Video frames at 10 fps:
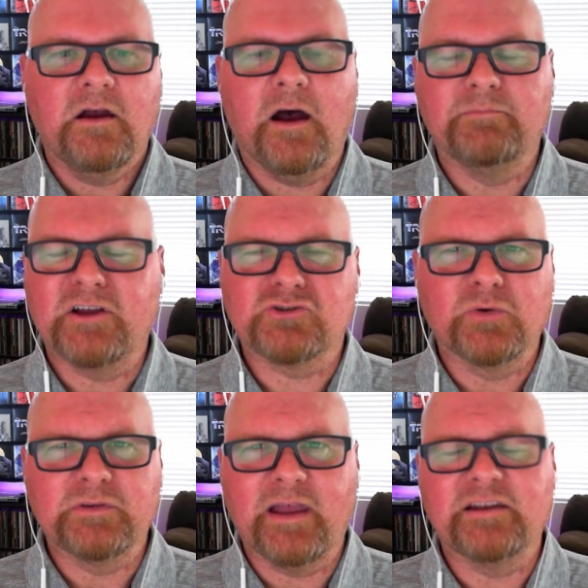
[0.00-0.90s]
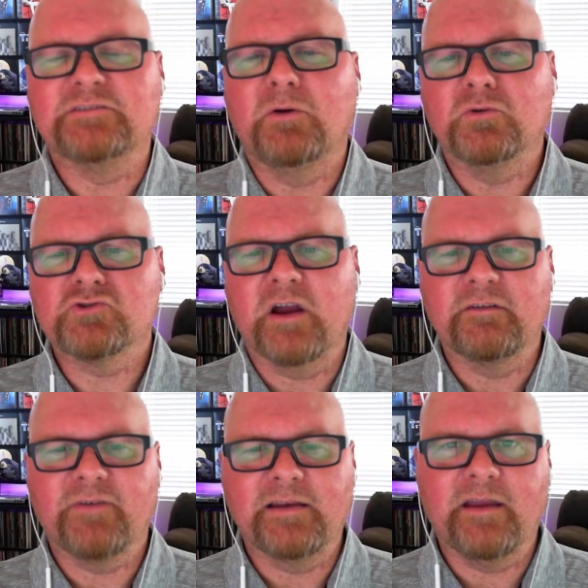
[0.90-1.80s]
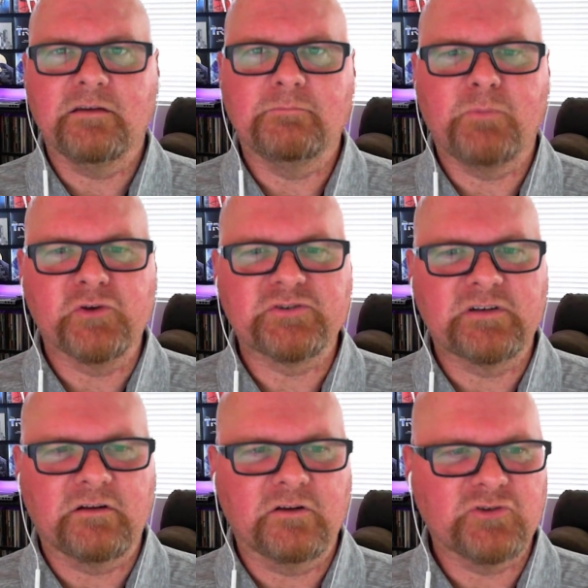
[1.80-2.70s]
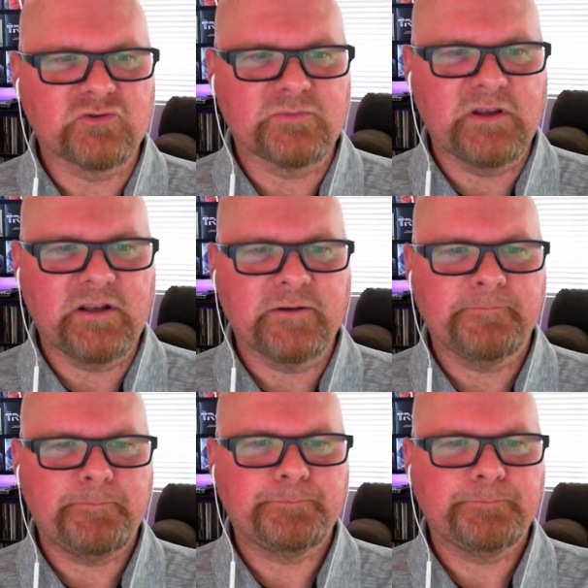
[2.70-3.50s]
I'm not sure what that is, but we'll try and find out and post it on our social media.